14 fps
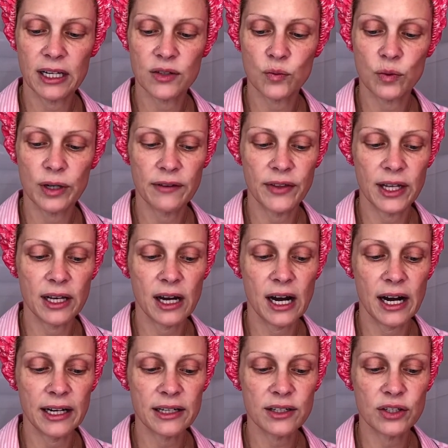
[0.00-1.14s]
is one of the
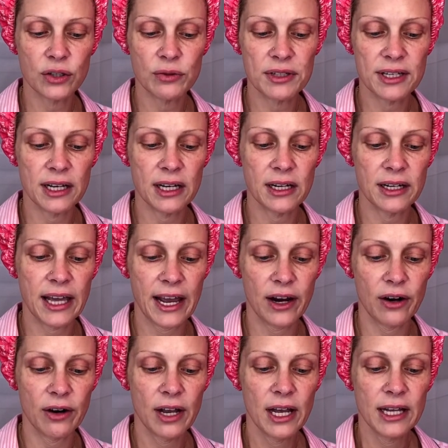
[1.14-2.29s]
hottest new skin
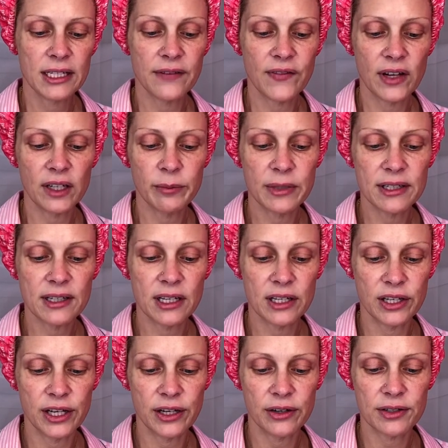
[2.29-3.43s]
care developments
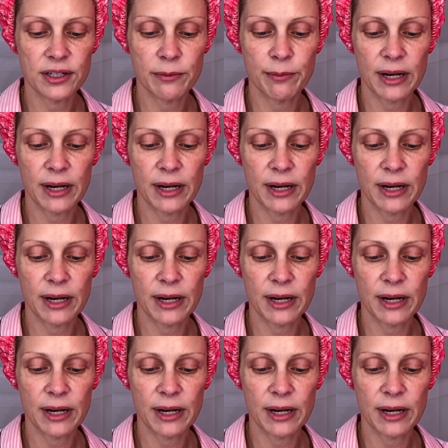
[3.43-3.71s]
in years.